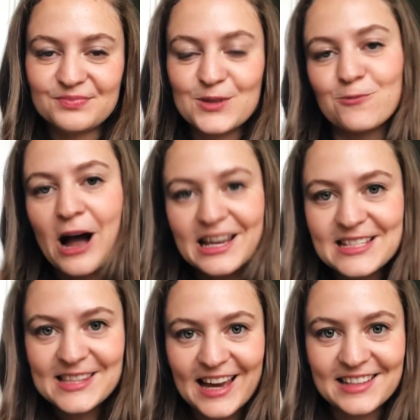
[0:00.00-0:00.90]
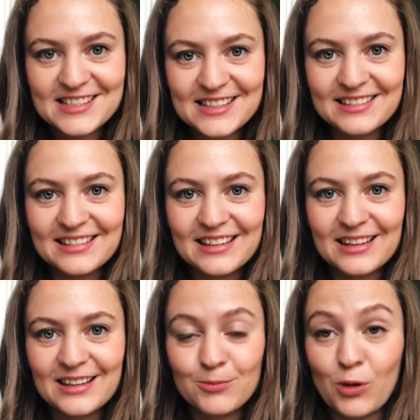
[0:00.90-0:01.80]
why is that?
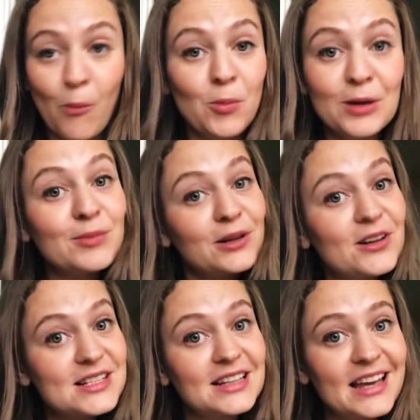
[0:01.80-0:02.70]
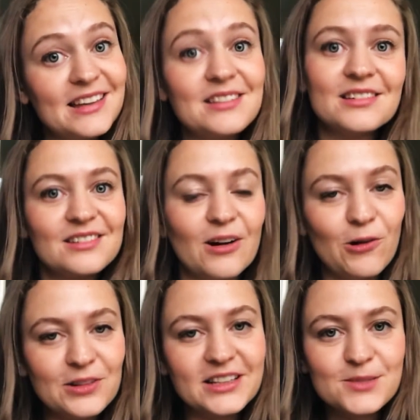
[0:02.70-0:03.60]
Probably because, again,
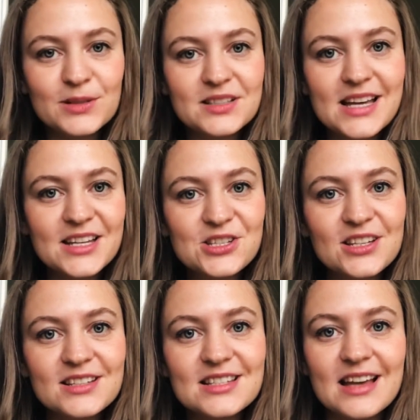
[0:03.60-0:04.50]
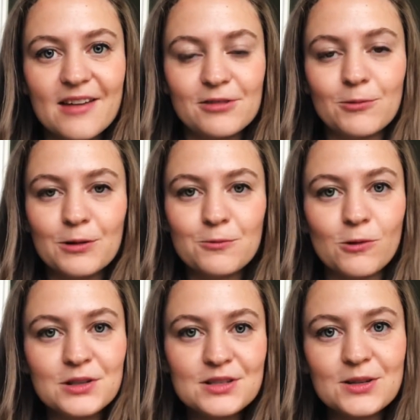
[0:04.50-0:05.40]
all the expectations, everyone
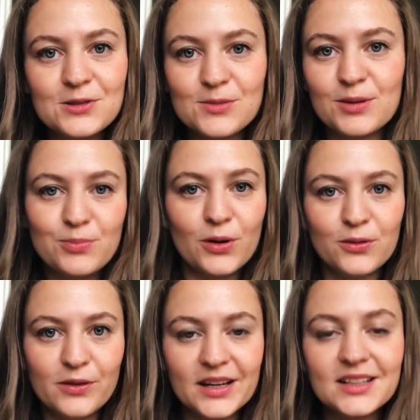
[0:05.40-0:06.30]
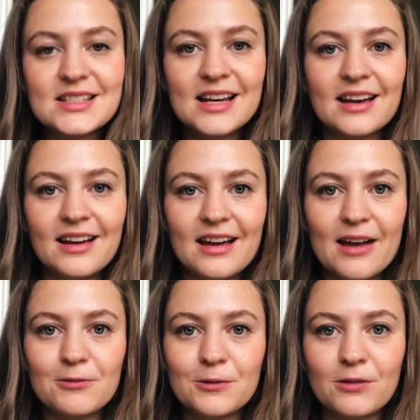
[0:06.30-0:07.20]
wants you to be perfect,
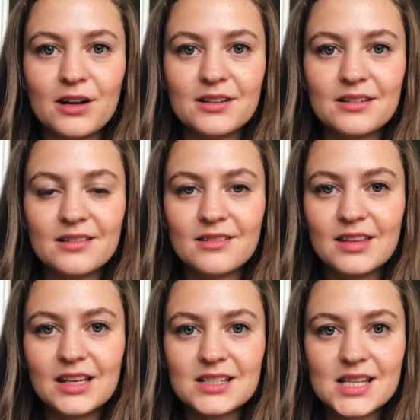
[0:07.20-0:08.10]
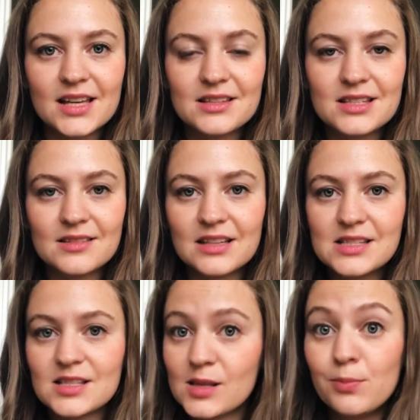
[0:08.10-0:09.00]
everyone thinks that this
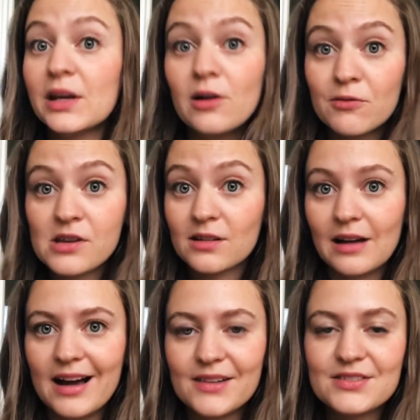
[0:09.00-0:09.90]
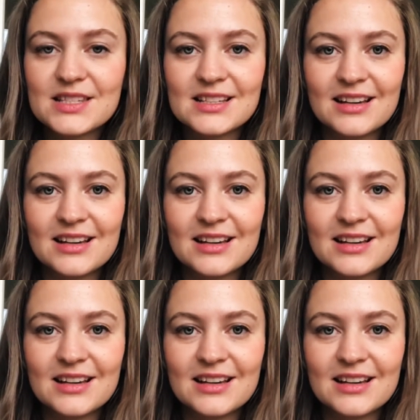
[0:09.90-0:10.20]
is the peak of their lives.